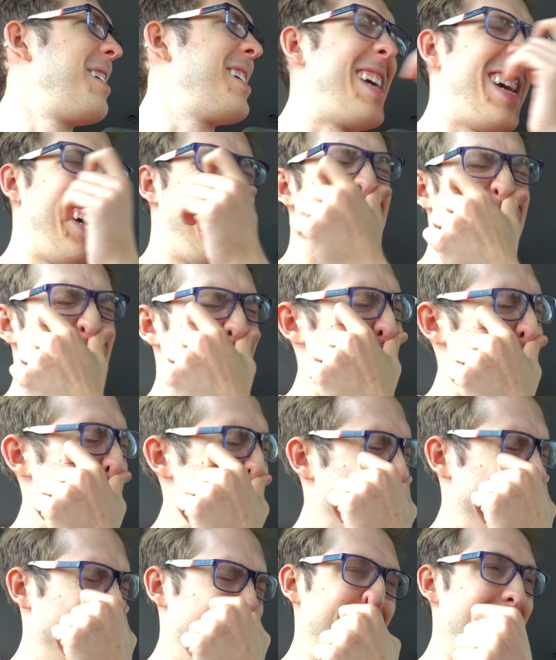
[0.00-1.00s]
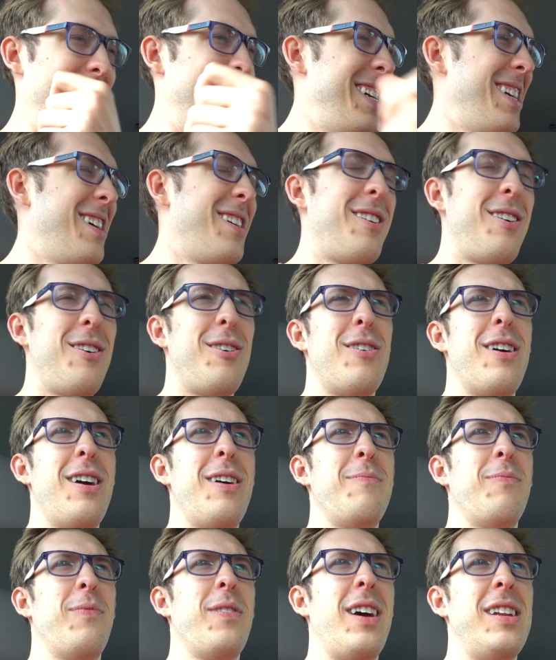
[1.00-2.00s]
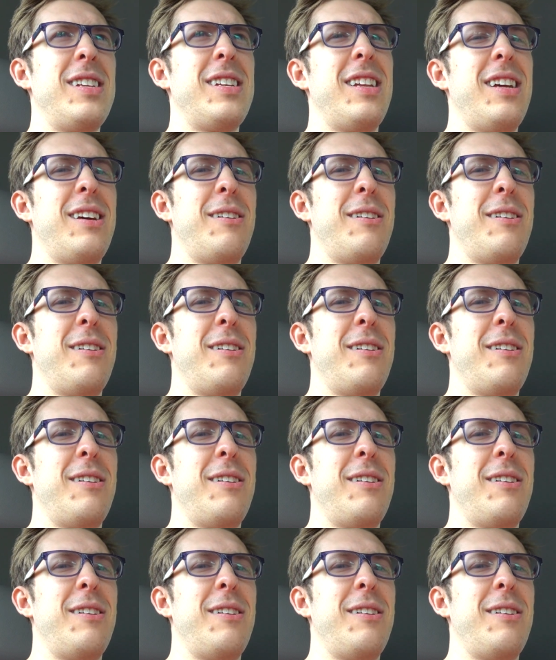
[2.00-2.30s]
correct. That's three points. You